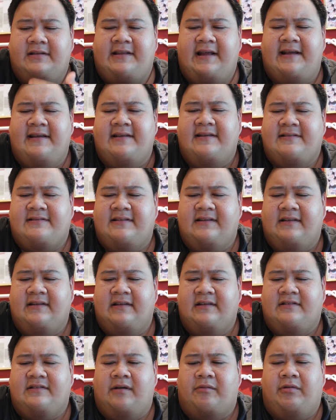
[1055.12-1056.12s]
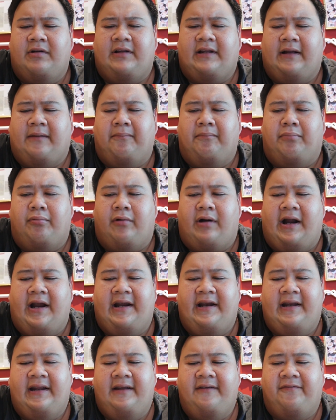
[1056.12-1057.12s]
it's somewhat like
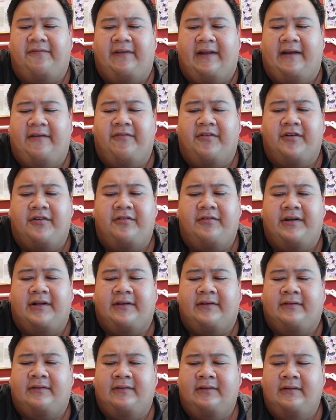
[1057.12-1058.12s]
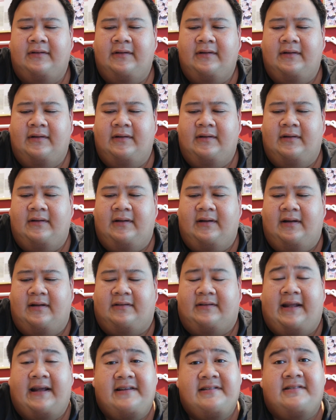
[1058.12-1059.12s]
briny flavor to it.
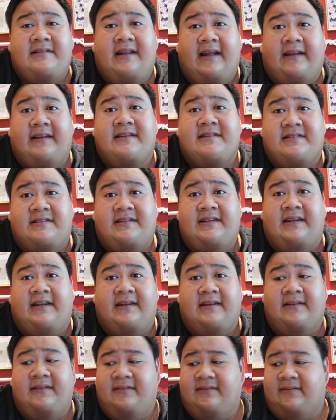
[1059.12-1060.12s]
It tastes like the sea.